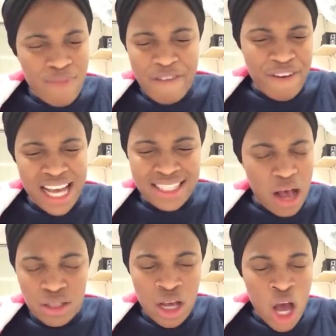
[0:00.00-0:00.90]
of my father's
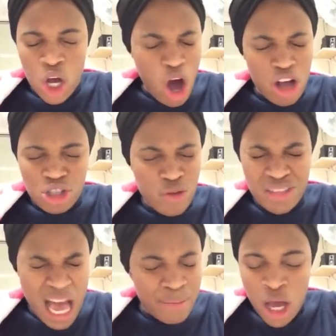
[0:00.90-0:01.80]
house.
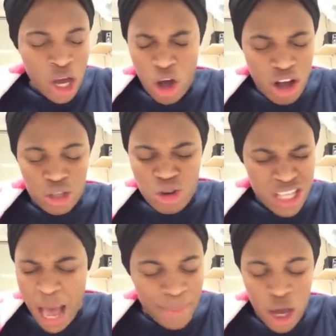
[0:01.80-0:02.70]
Consume them.
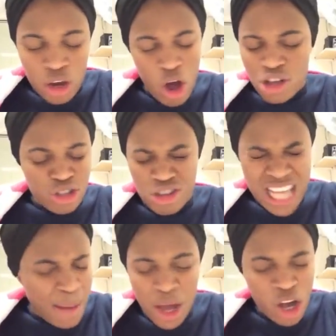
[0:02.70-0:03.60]
Consume them.
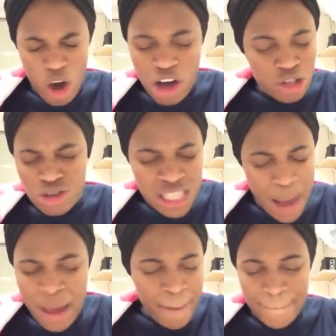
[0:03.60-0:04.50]
Consume them. Consume
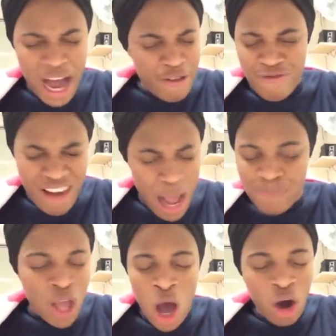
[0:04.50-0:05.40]
them by
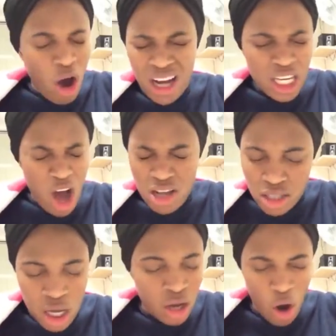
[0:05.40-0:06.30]
fire. Holy
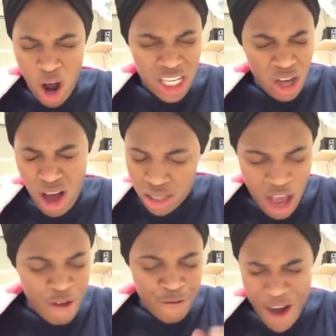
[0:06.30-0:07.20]
Ghost. Holy
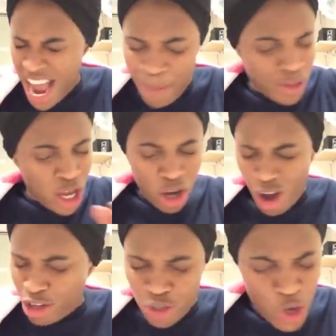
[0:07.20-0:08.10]
Ghost fire.
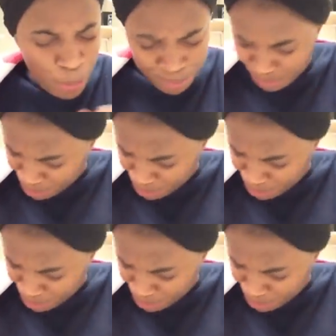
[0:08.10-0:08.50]
Consume